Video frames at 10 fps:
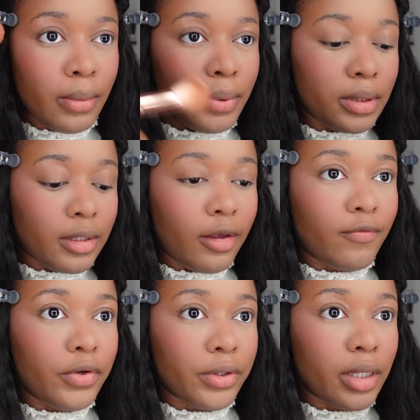put the
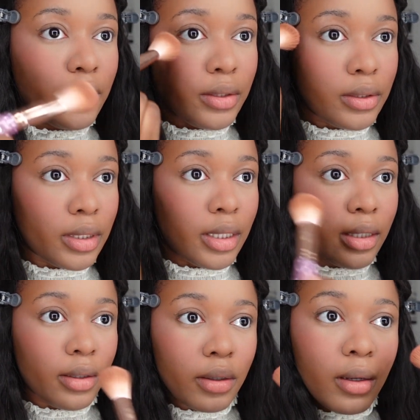heavier color
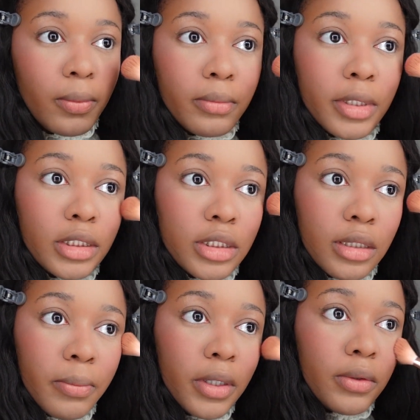like up on my
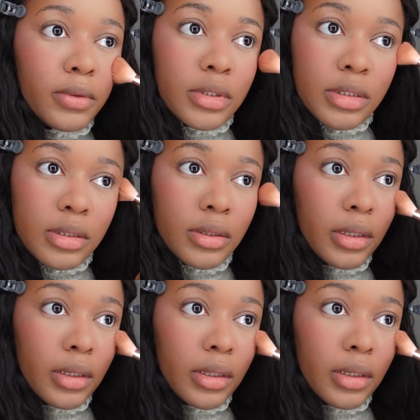cheekbones.